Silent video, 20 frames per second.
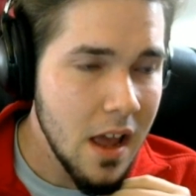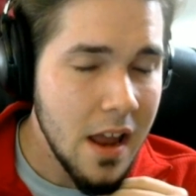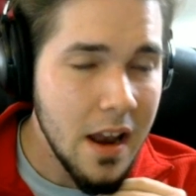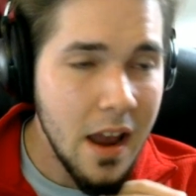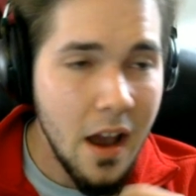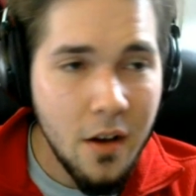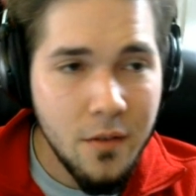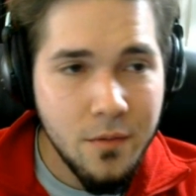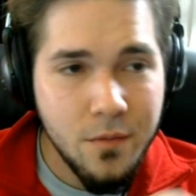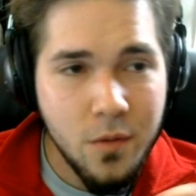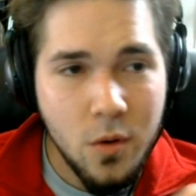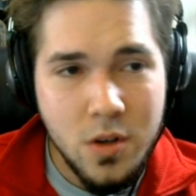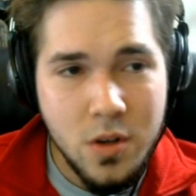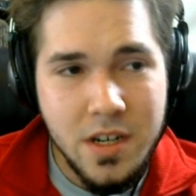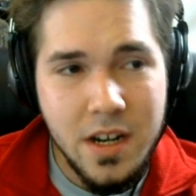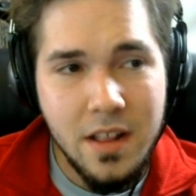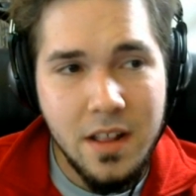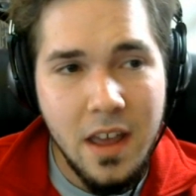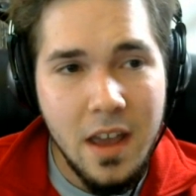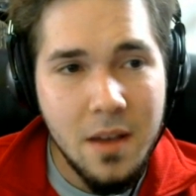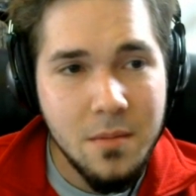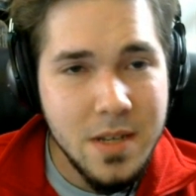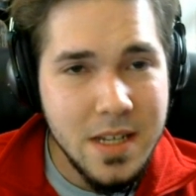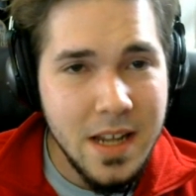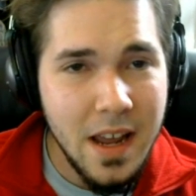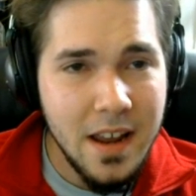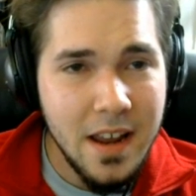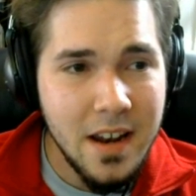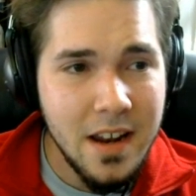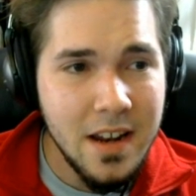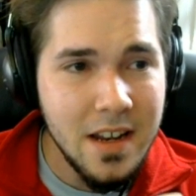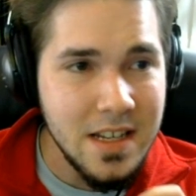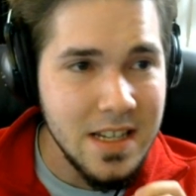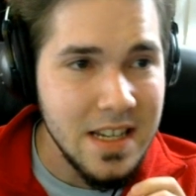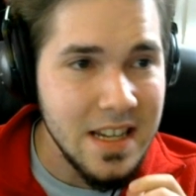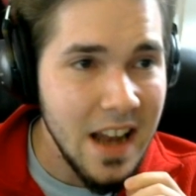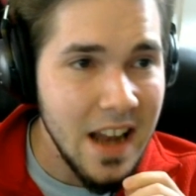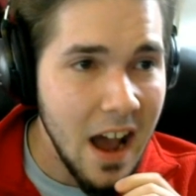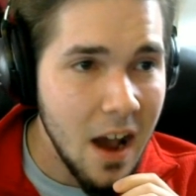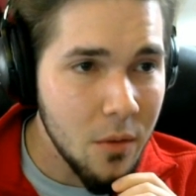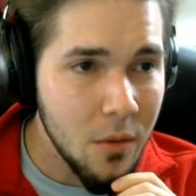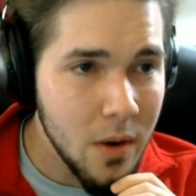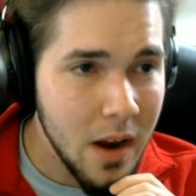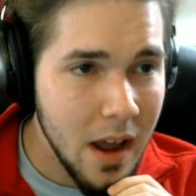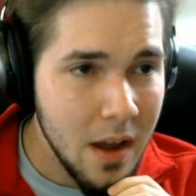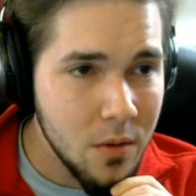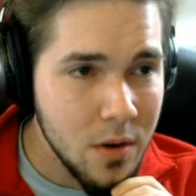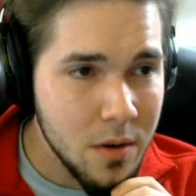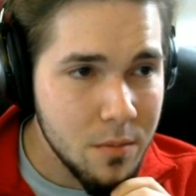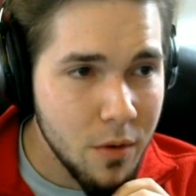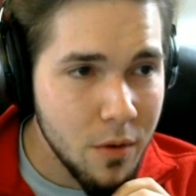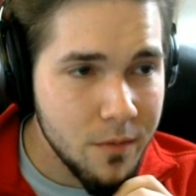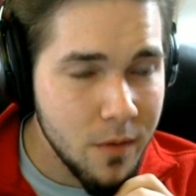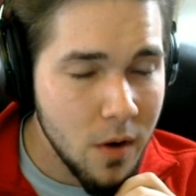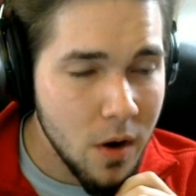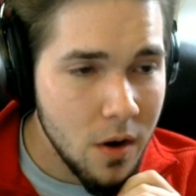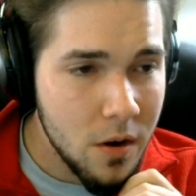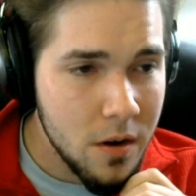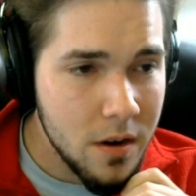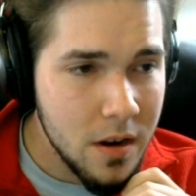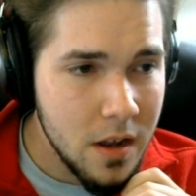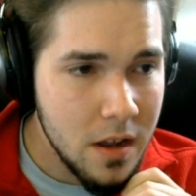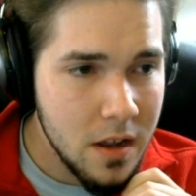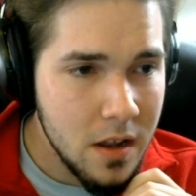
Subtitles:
Now, unfortunately, him staying in is not what I would have preferred.